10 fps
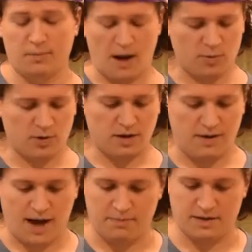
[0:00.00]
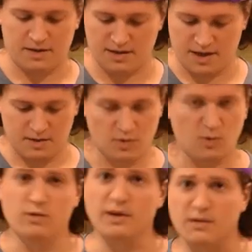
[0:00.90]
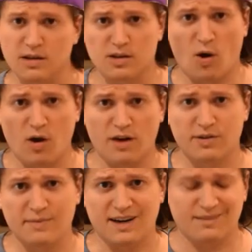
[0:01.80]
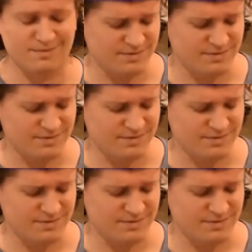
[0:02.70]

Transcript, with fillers: our popcorn to pop and then we can go on from there.